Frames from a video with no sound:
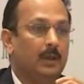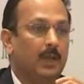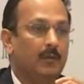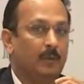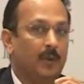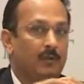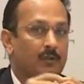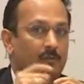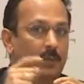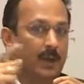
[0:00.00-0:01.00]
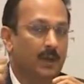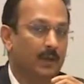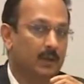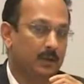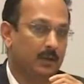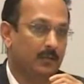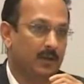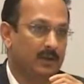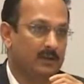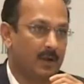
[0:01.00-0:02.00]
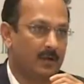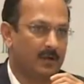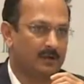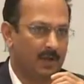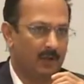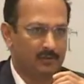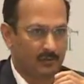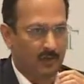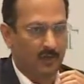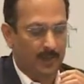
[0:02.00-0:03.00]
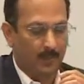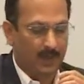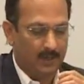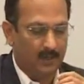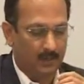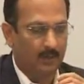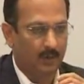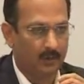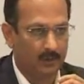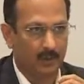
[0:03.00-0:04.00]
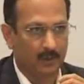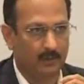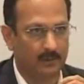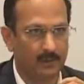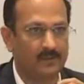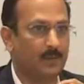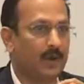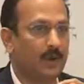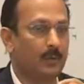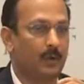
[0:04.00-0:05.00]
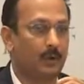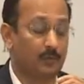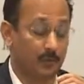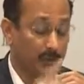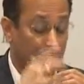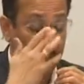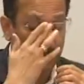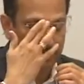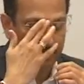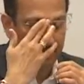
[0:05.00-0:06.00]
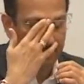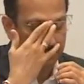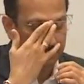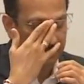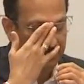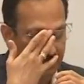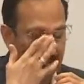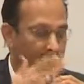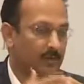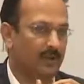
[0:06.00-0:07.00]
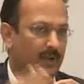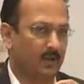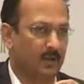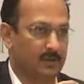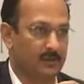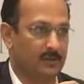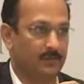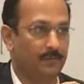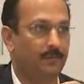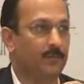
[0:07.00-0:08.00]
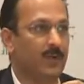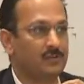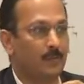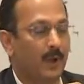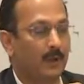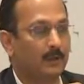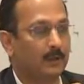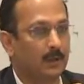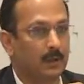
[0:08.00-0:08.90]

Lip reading: The equipment which is made in various countries, I was talking in MIT, this MIT, I'm sorry, in BIT, that is Beijing Institute of Technology stuff last month.